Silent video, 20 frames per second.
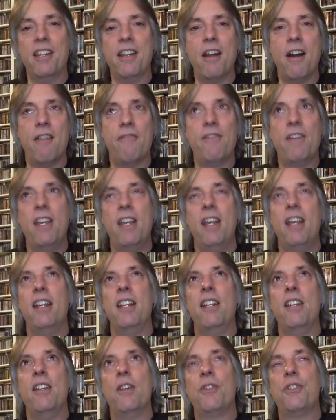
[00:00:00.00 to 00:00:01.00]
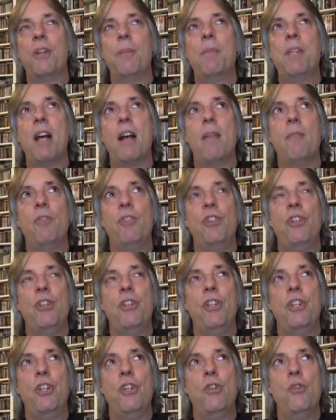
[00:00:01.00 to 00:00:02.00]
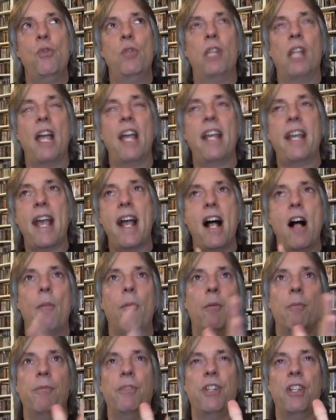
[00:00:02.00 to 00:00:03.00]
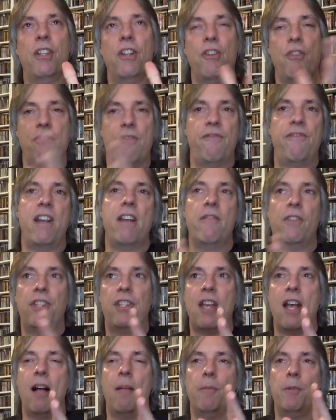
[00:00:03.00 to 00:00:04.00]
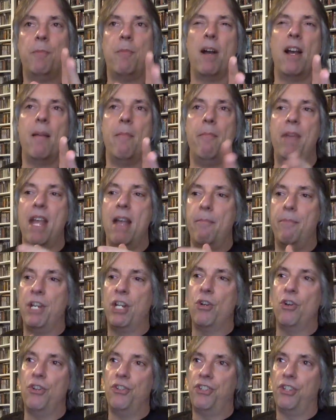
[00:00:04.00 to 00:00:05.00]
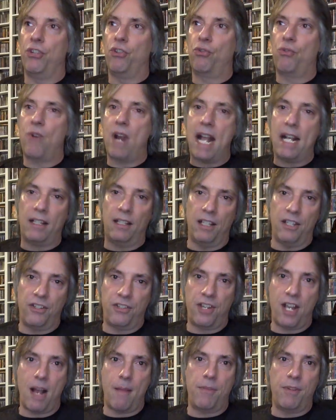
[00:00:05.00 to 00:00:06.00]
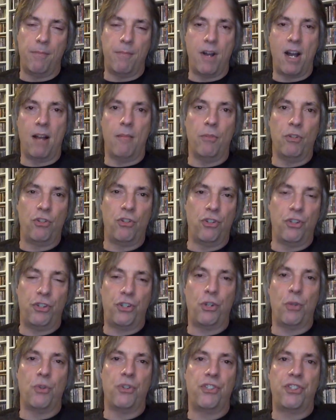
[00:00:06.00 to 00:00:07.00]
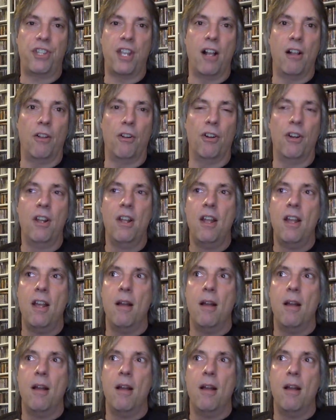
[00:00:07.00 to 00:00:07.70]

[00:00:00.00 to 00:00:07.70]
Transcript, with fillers: enough, you know, sometimes you, you like albums and they're your favorite albums by a band because the track list top to bottom is just so stellar,